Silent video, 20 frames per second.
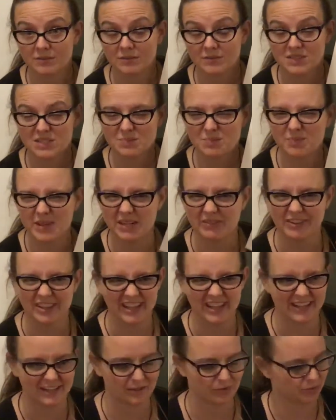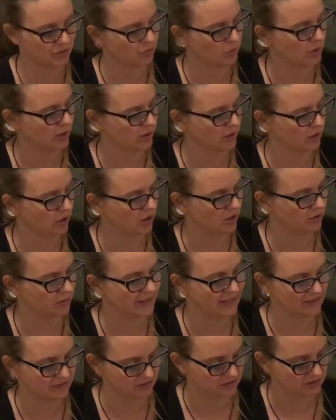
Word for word: It's a bit of land with water all around.